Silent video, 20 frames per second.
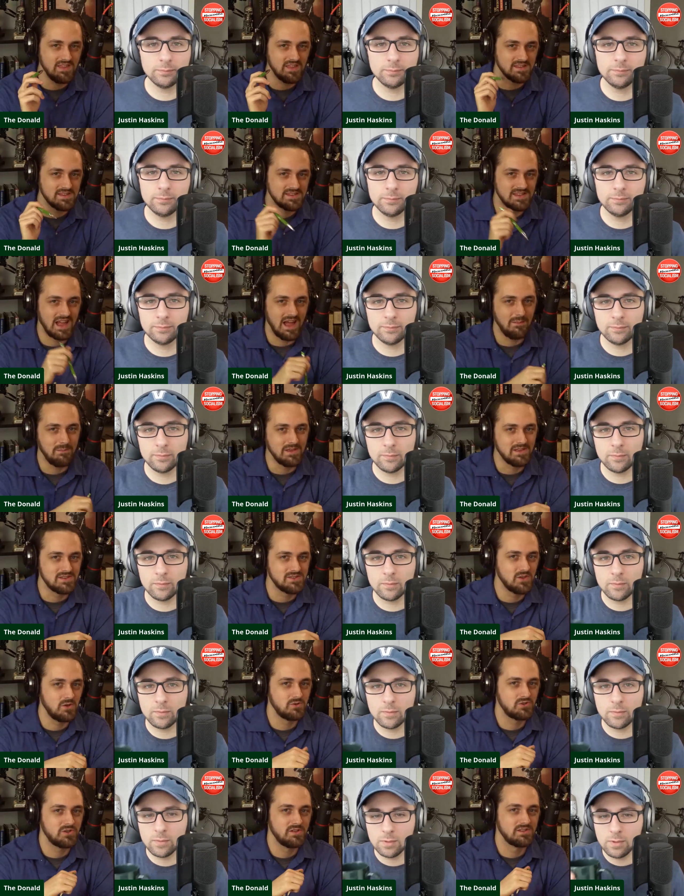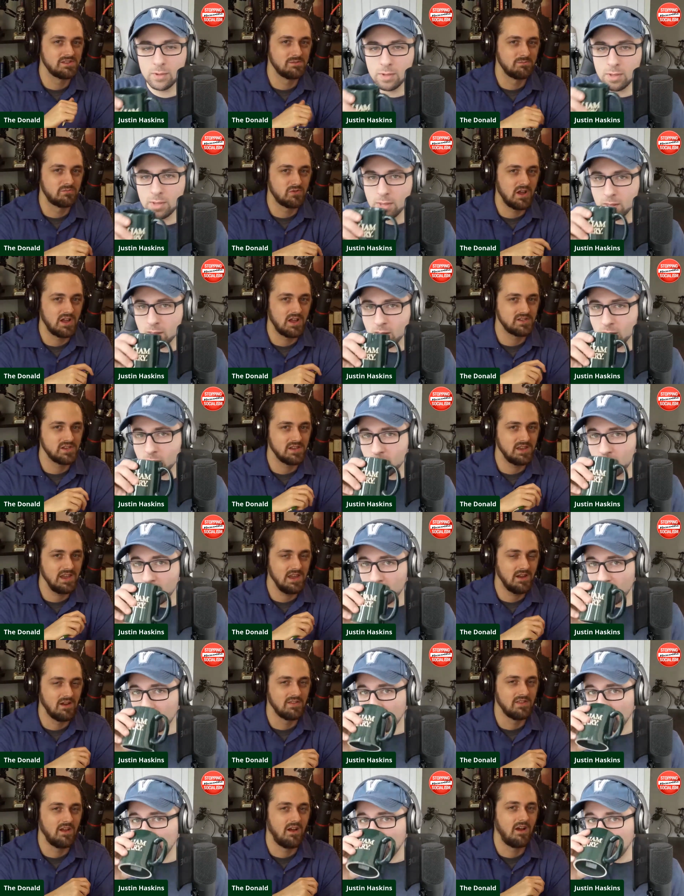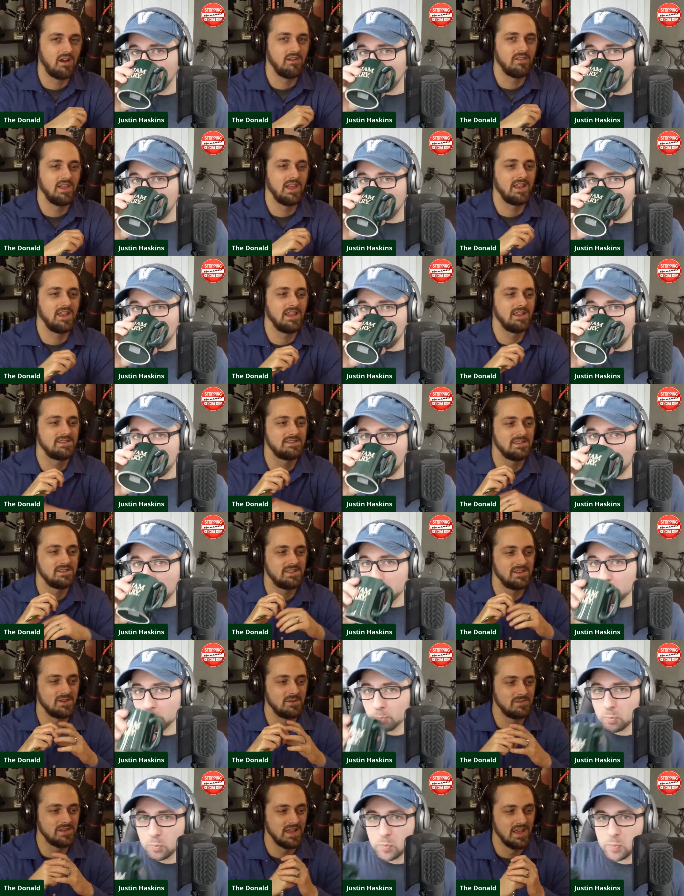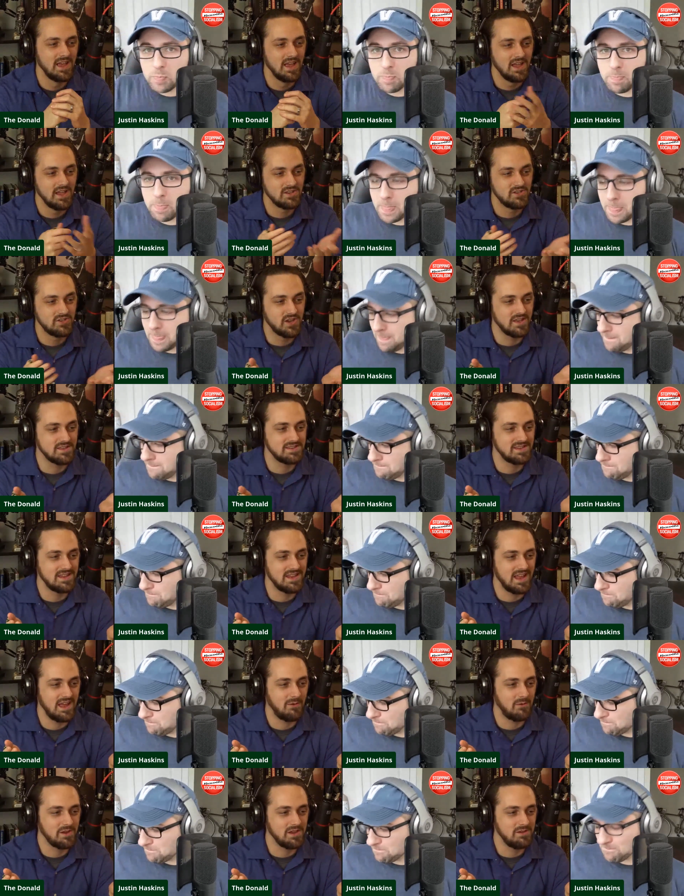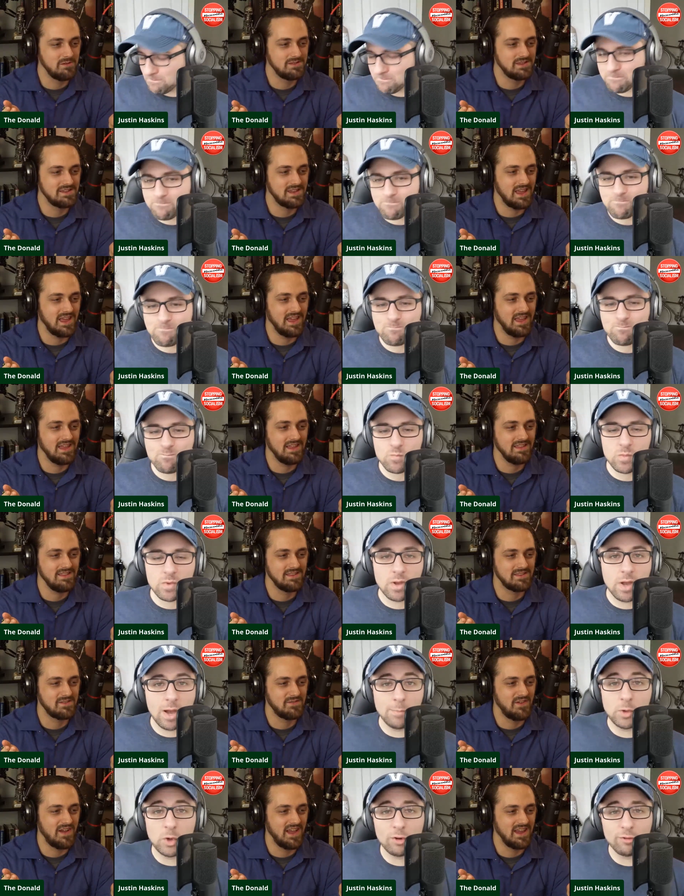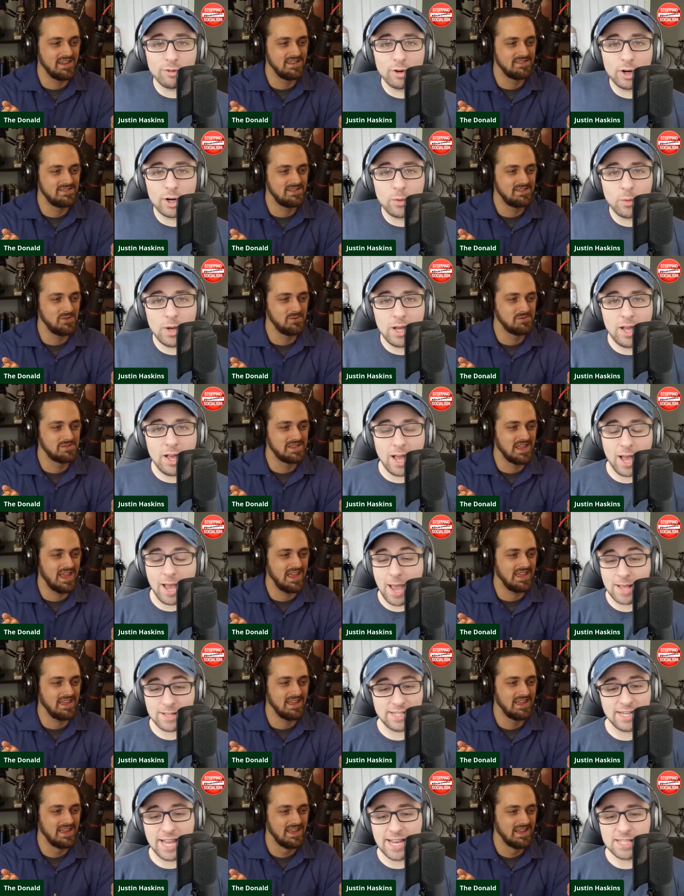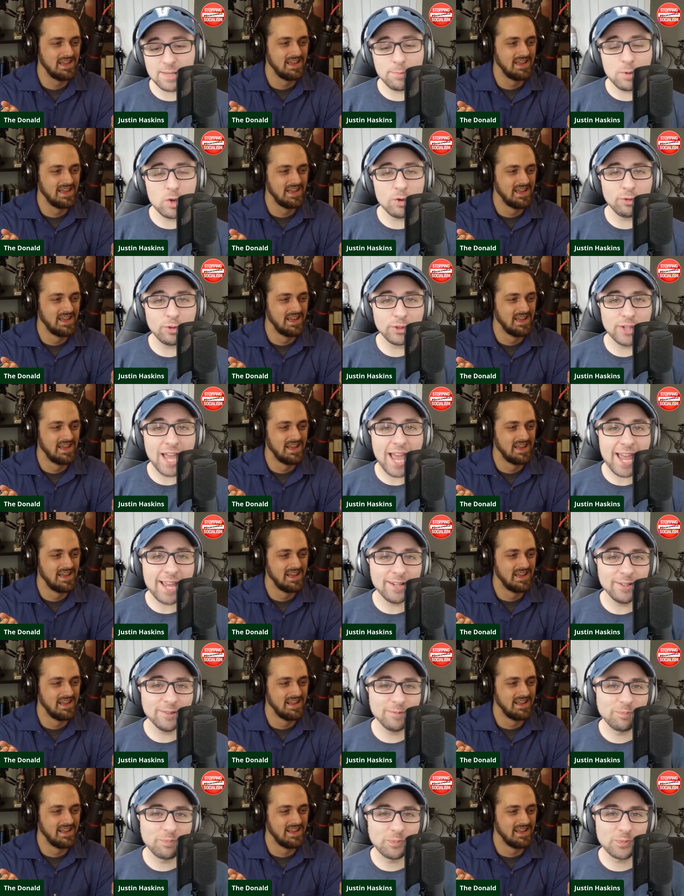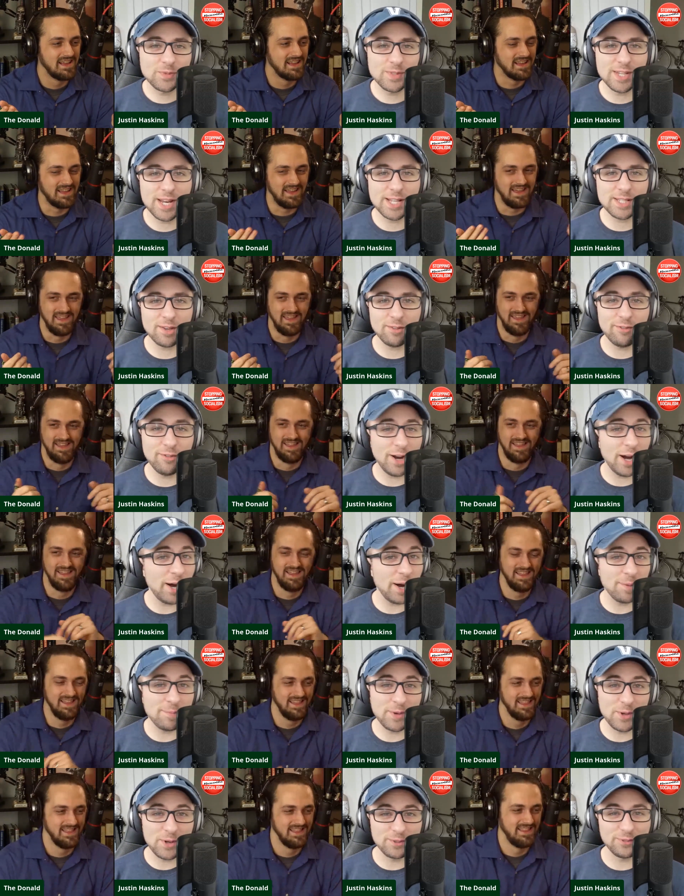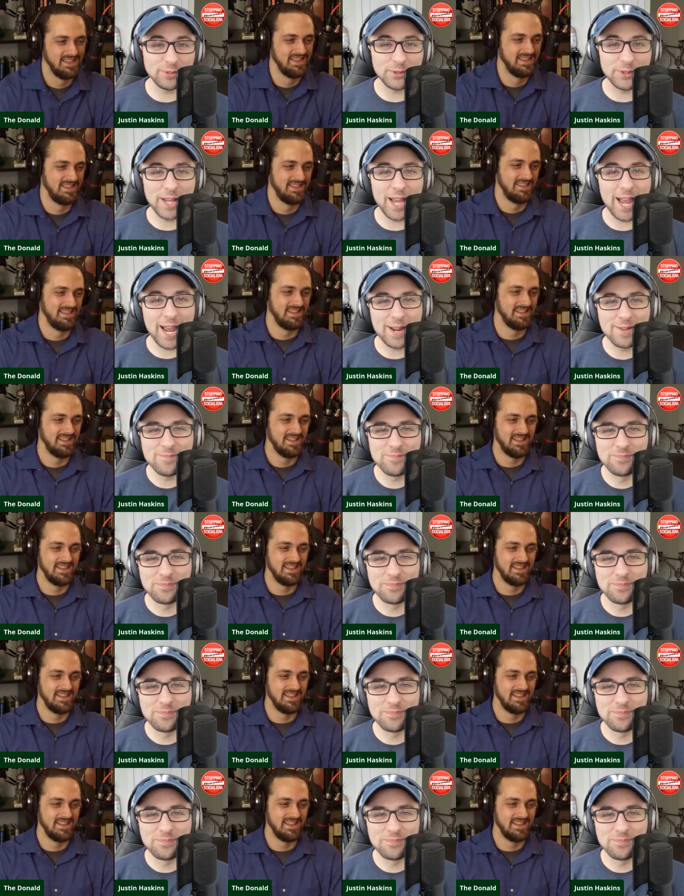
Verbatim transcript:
Speaker 1: the Stopping Socialism Project here at the Heartland Institute. Justin, how are you today? This fine. I'm doing very
Speaker 2: well. today's a beautiful day. Today's a very beautiful day.